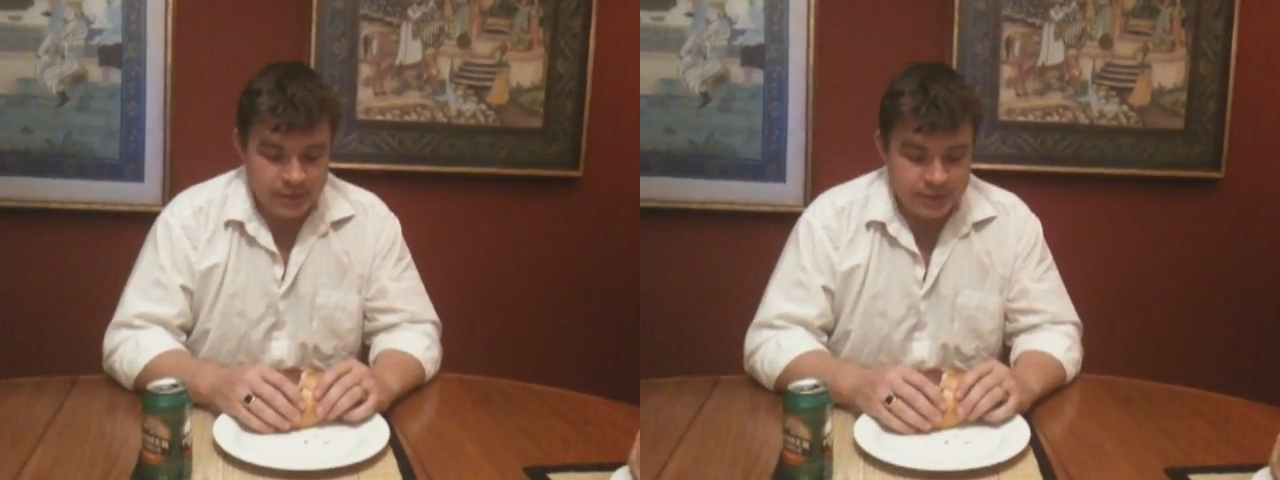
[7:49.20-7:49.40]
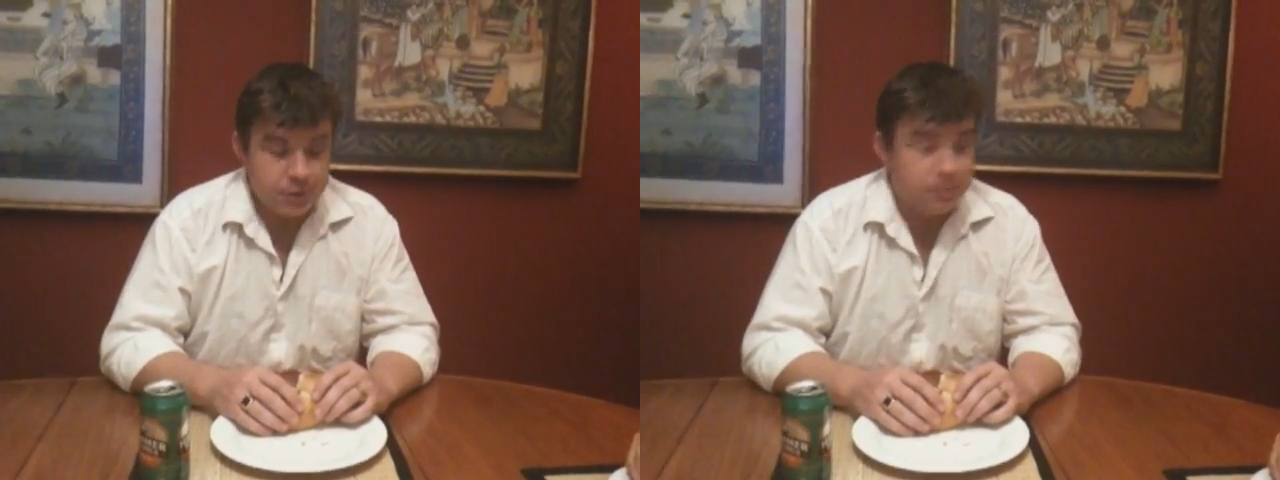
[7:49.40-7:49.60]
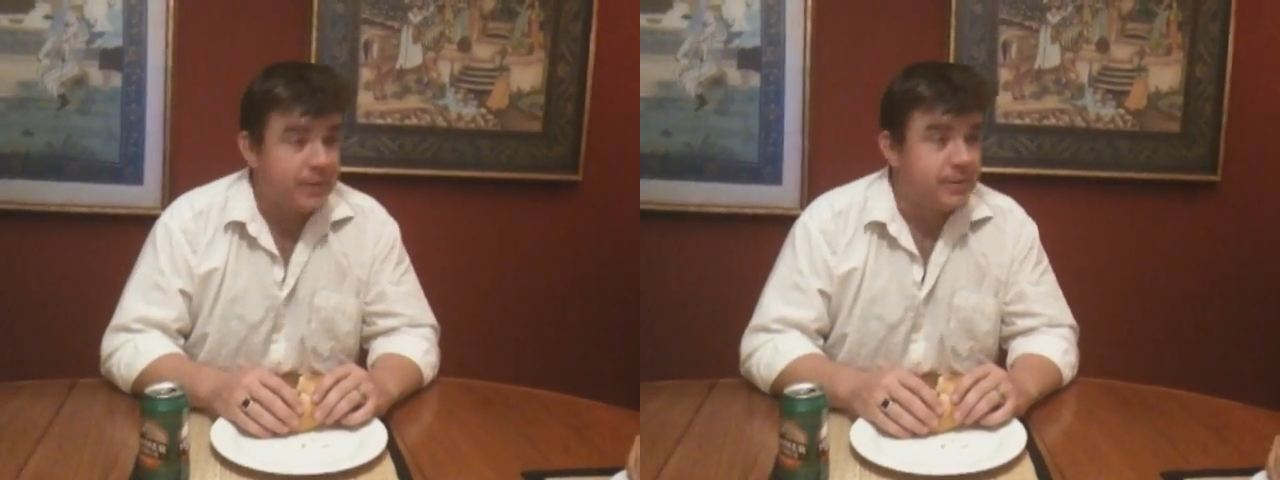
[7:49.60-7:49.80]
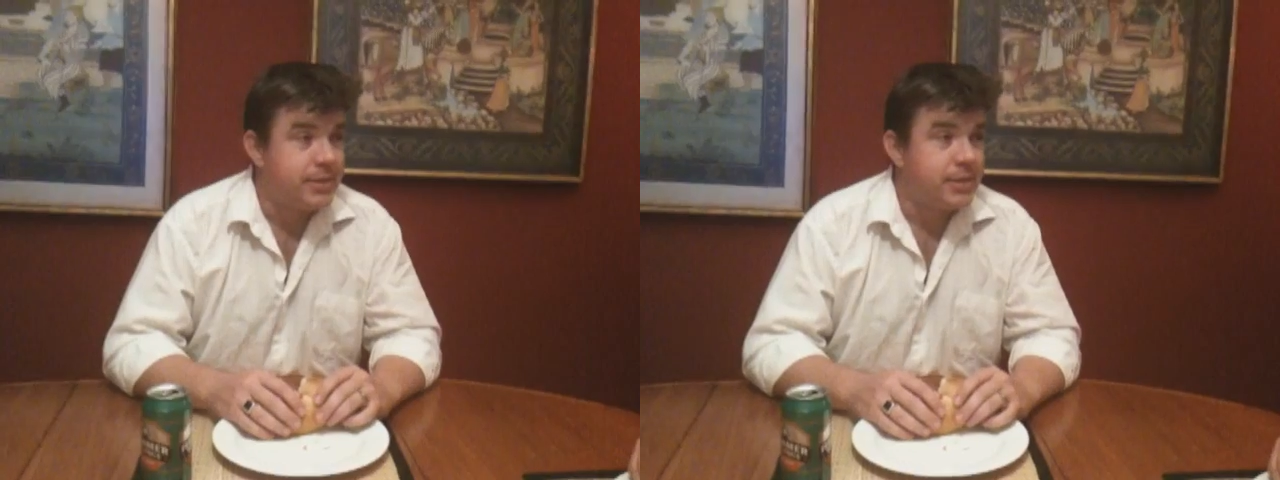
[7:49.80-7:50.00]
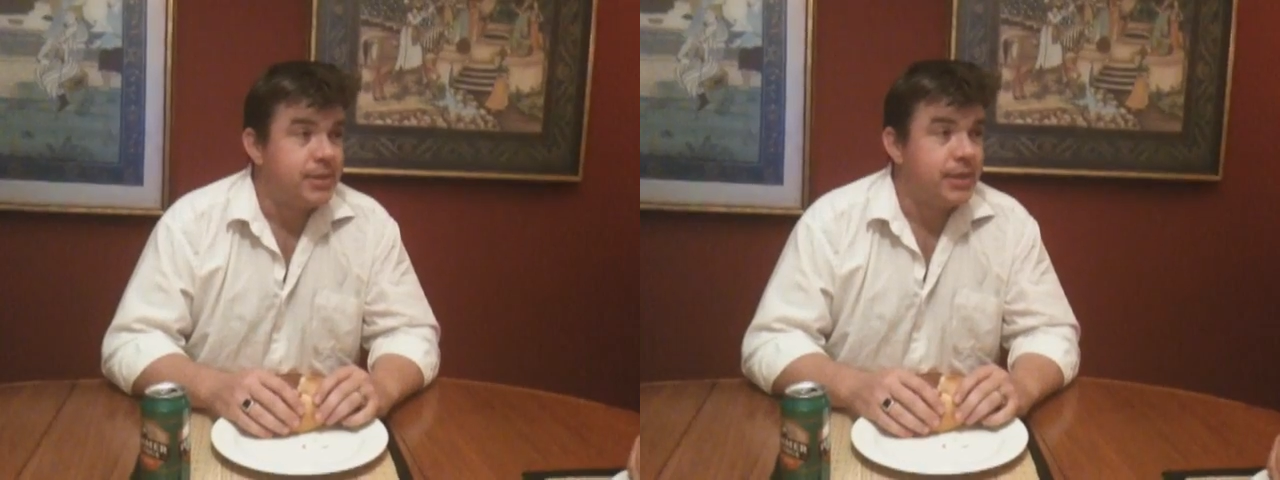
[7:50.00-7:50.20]
There's 2 places
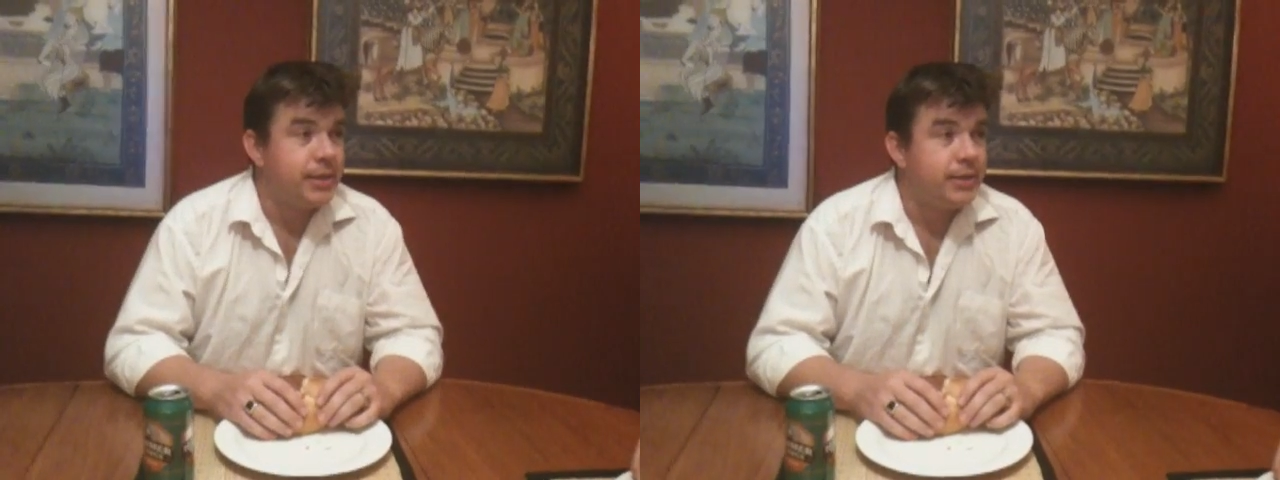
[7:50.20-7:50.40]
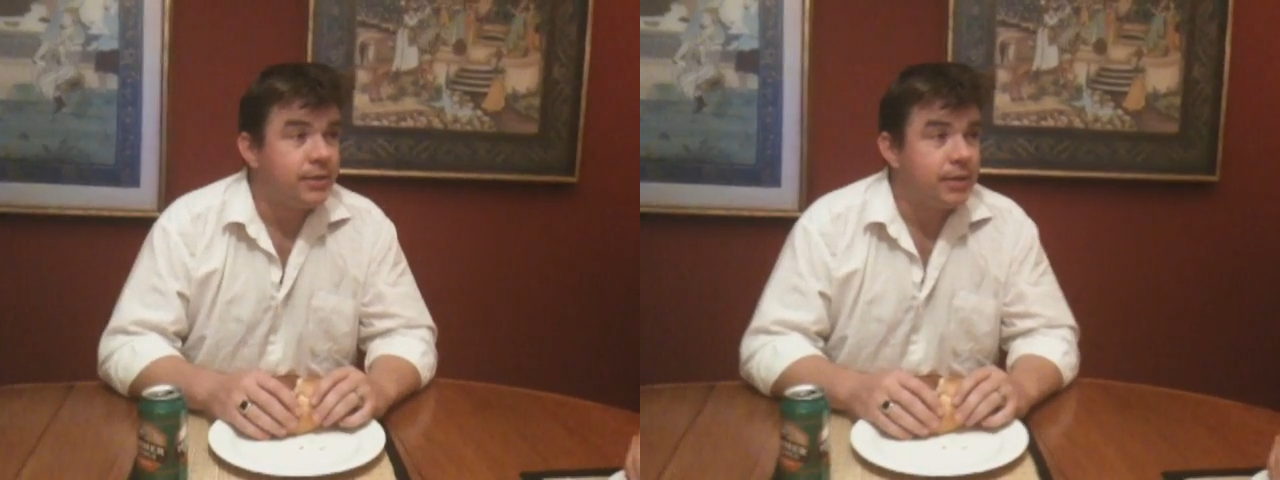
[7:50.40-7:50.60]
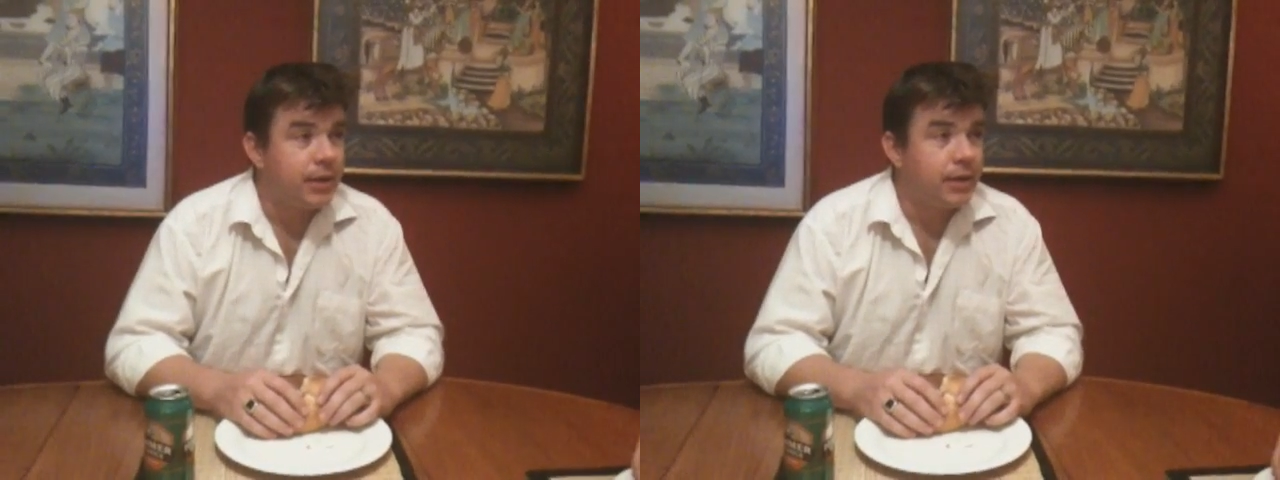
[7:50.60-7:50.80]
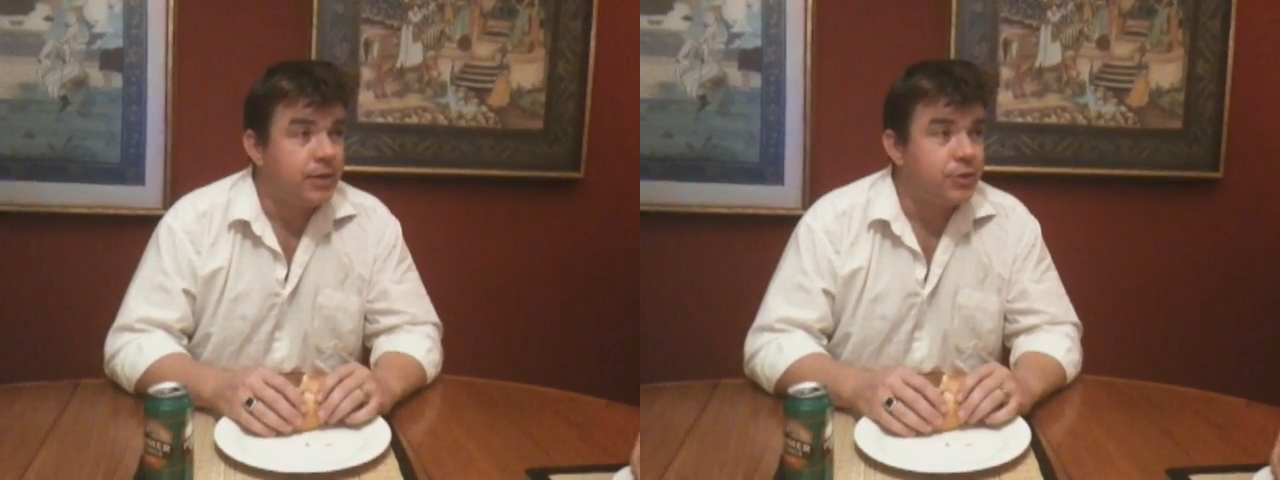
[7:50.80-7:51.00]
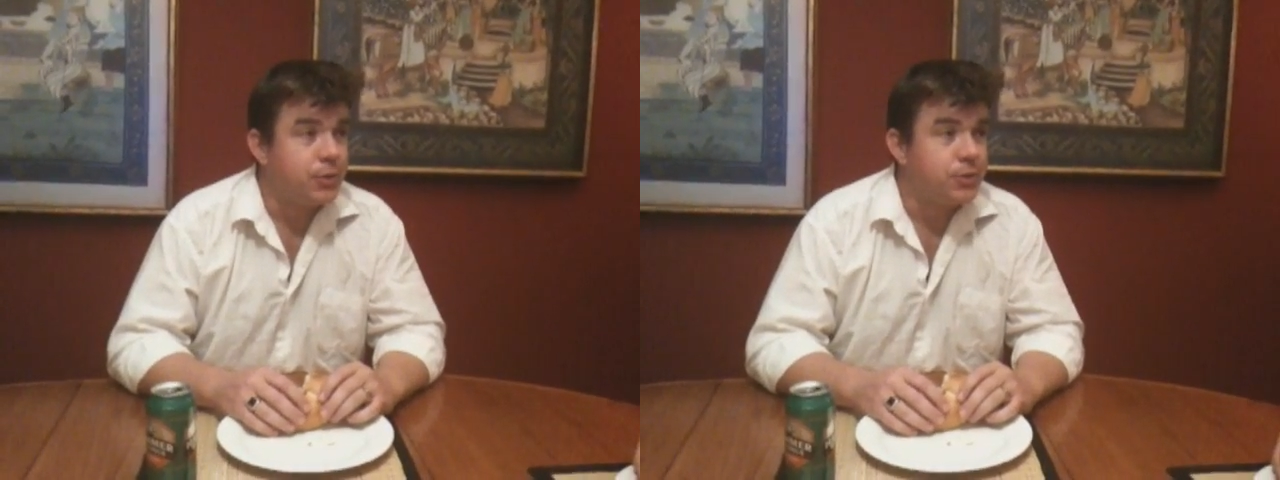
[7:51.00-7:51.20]
in the city
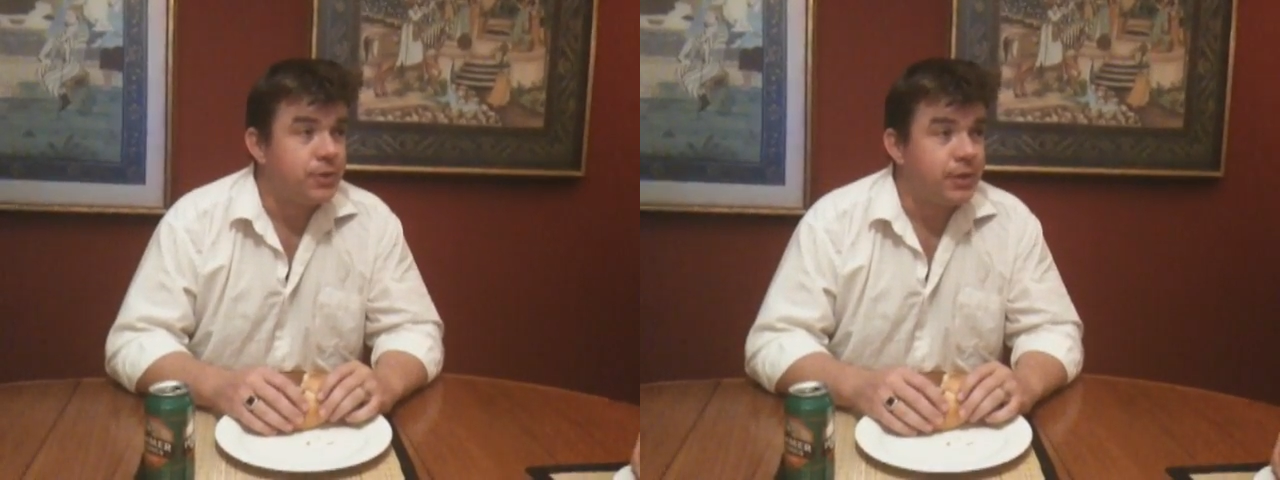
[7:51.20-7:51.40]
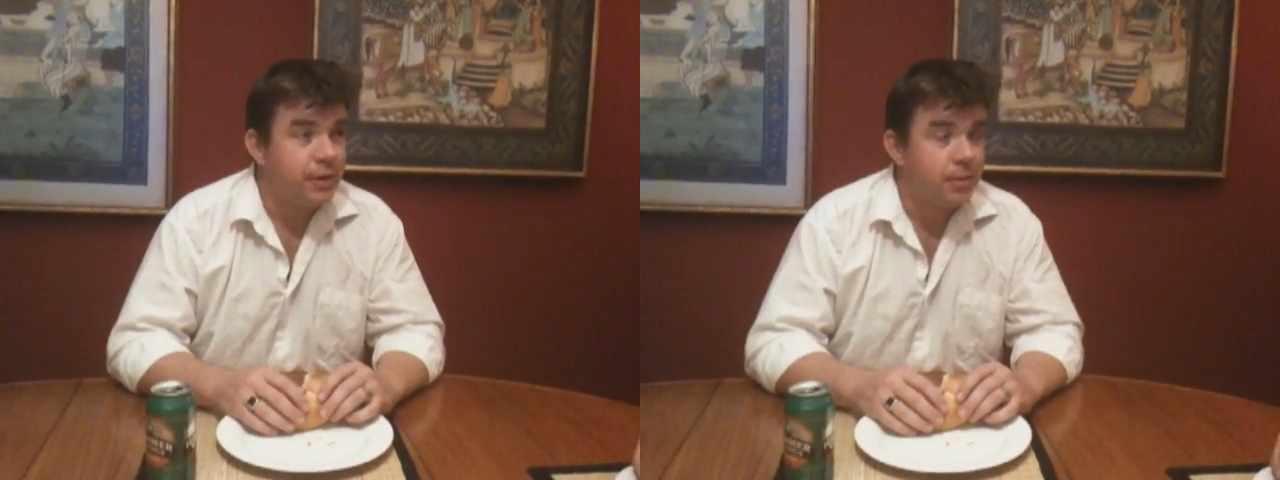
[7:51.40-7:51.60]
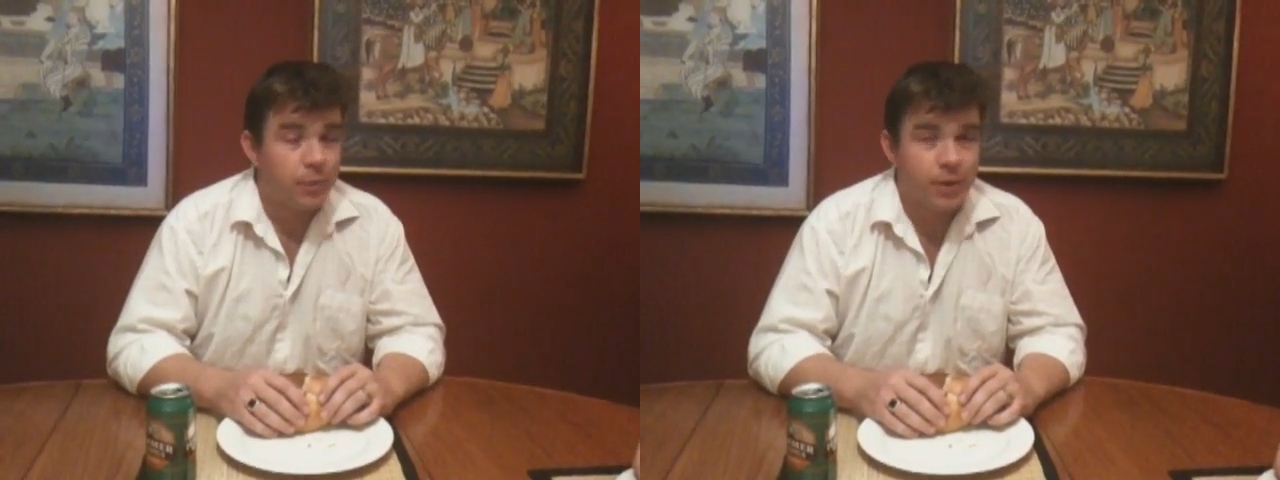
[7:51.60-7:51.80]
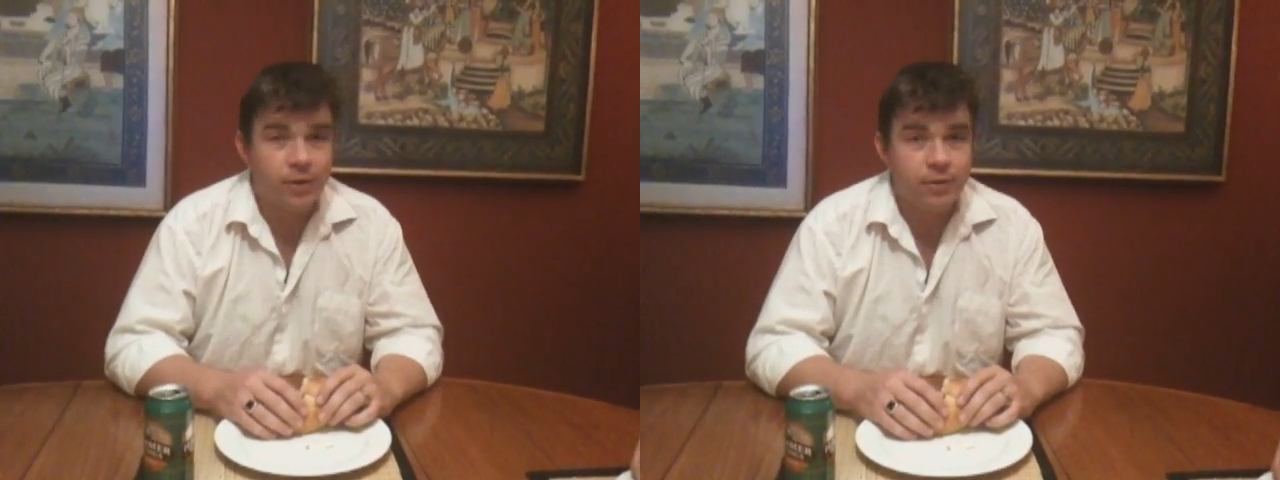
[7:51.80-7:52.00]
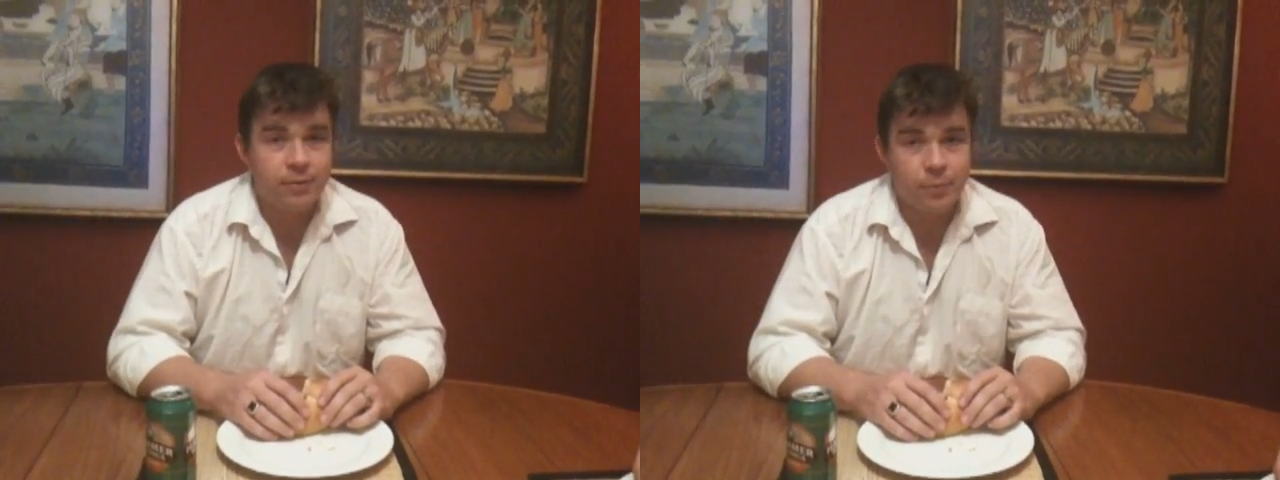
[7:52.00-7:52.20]
in George Street that I'm
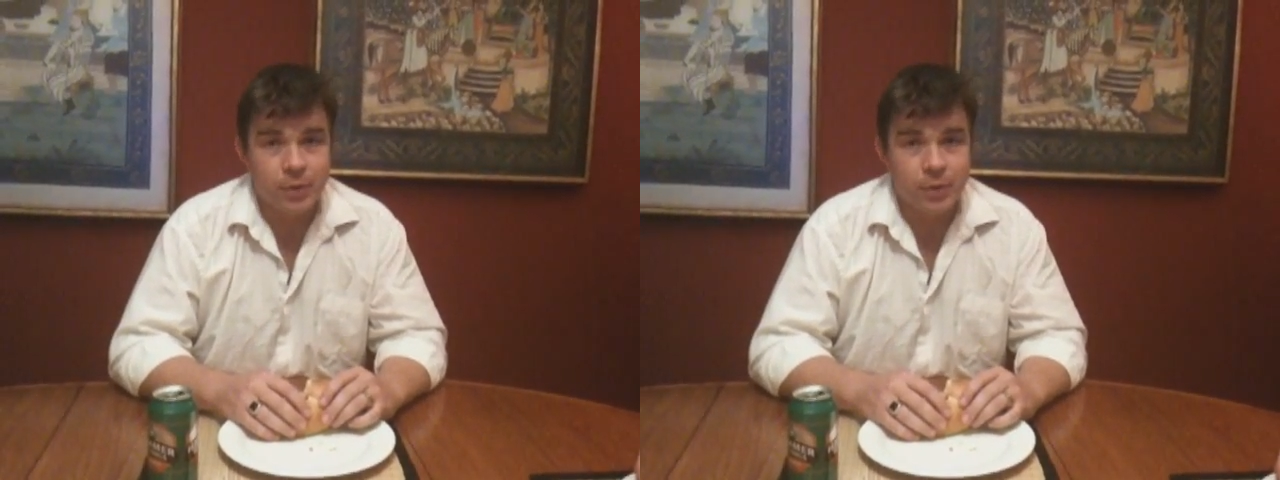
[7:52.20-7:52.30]
aware of.